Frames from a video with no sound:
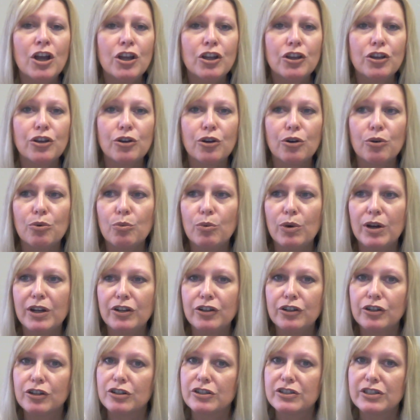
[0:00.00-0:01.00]
you know,
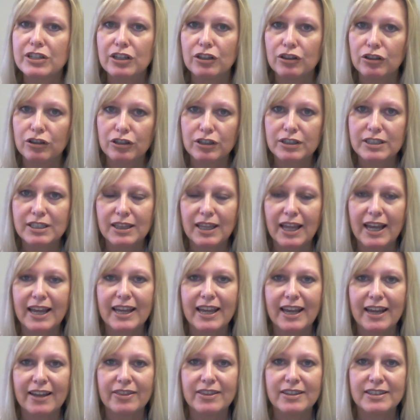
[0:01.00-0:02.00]
what nursing looked
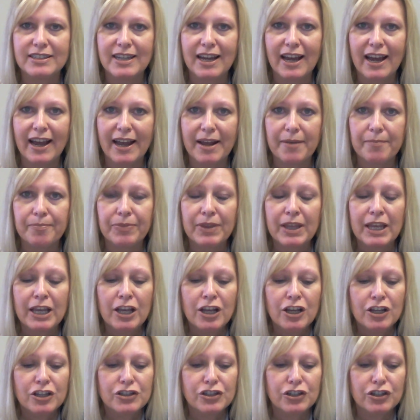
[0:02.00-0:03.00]
like at the time.
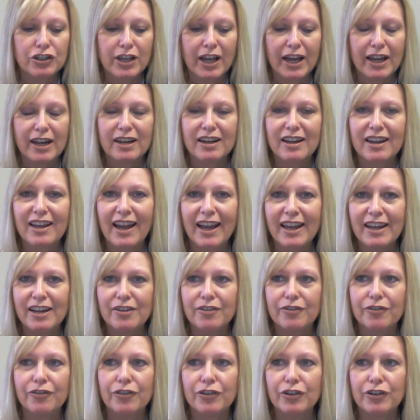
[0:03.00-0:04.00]
So you got kind of